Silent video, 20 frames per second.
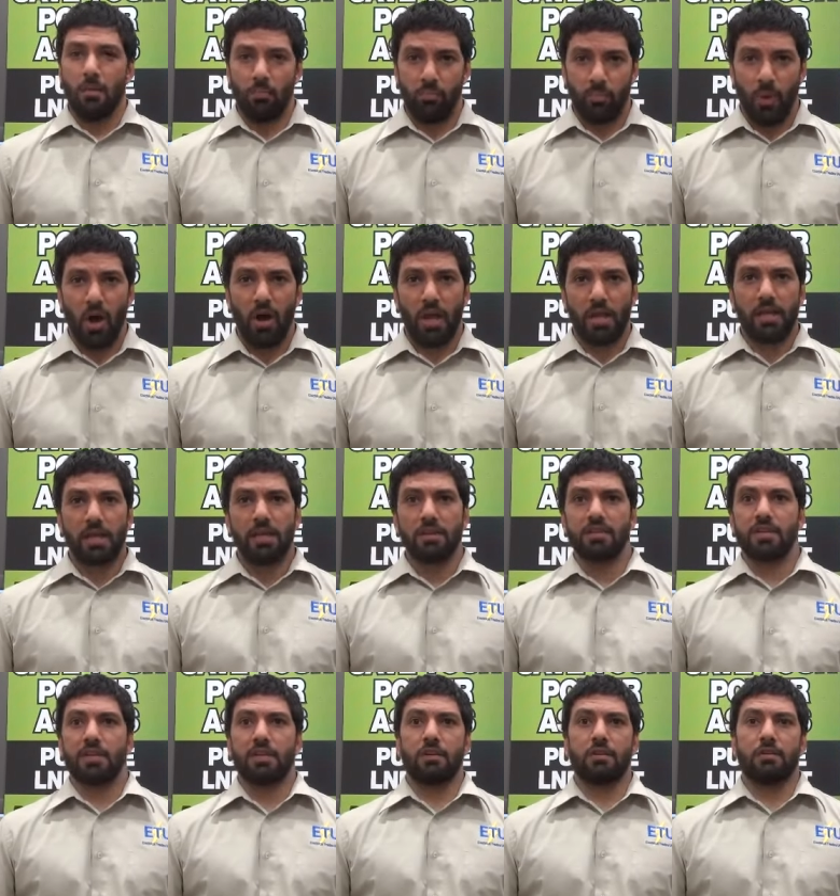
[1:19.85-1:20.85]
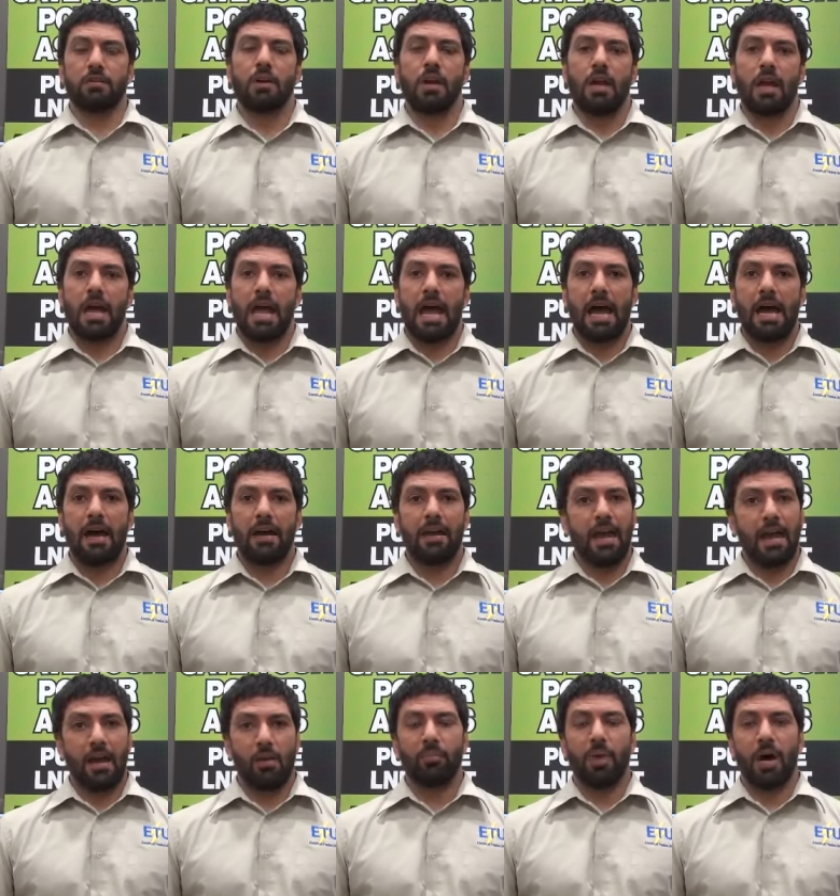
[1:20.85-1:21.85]
buying into
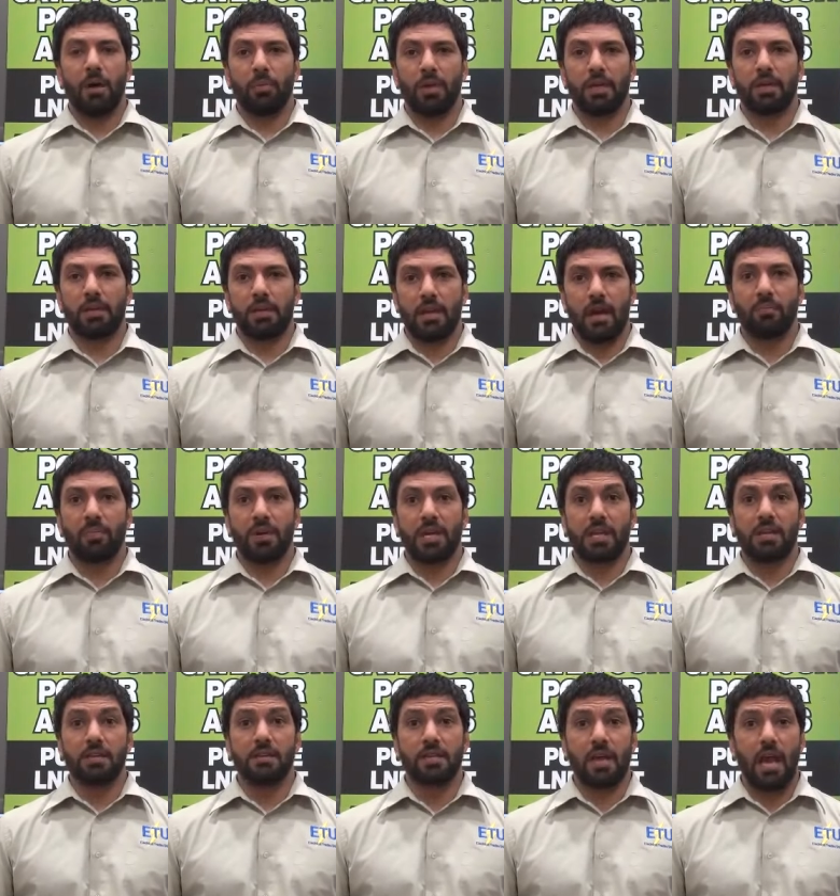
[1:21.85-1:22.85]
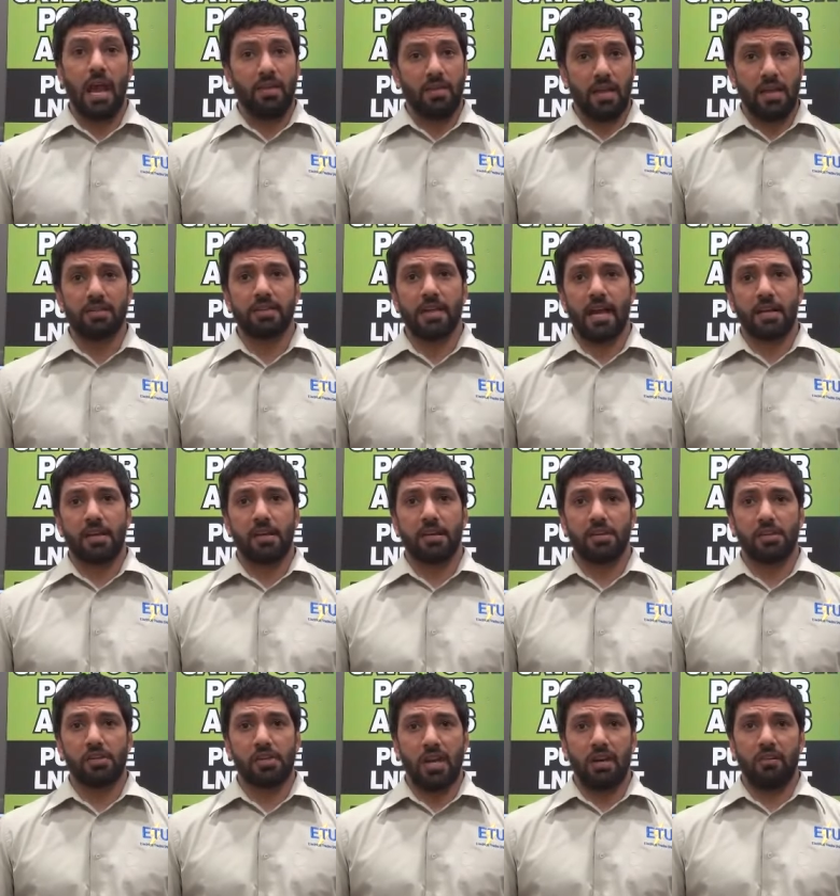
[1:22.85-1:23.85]
our public companies and then taking
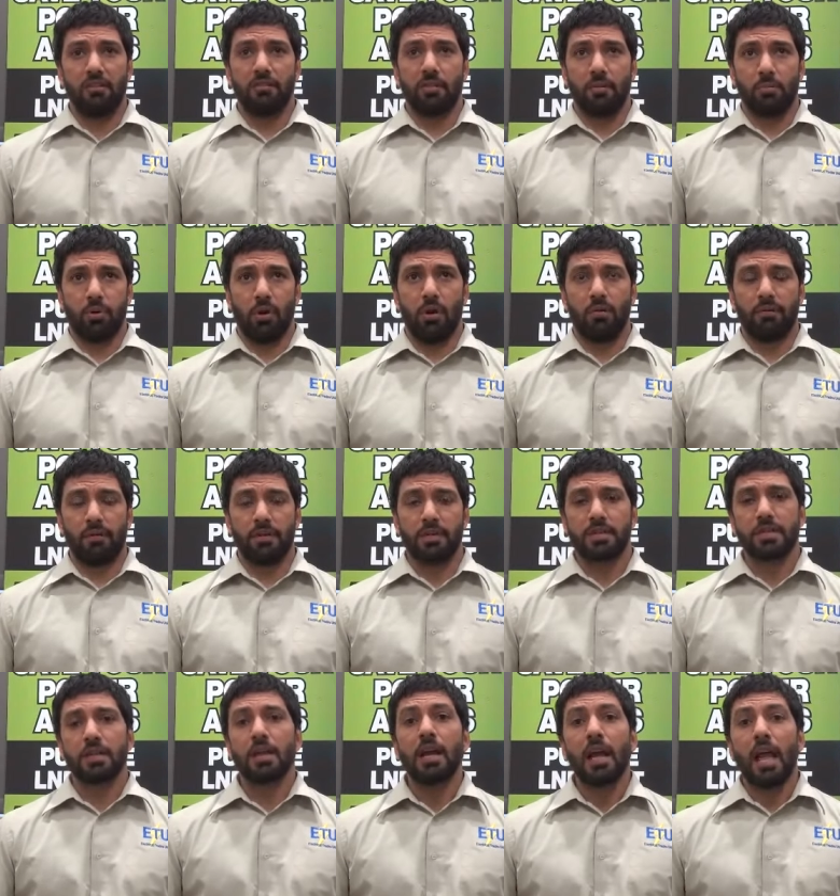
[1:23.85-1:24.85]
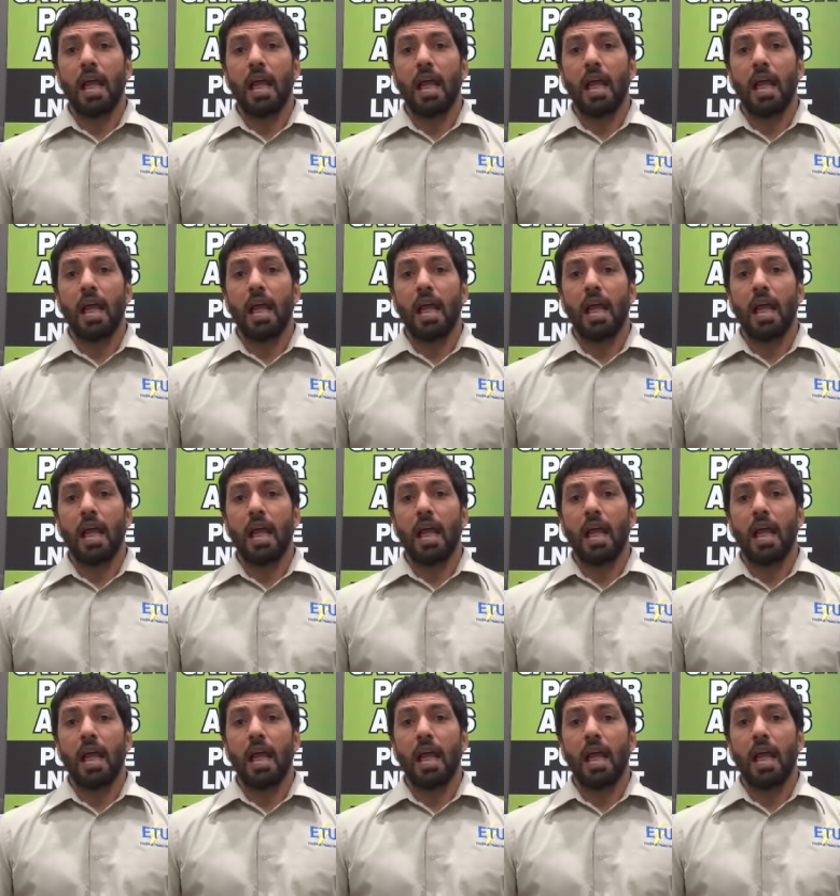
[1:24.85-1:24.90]
a share of the profits.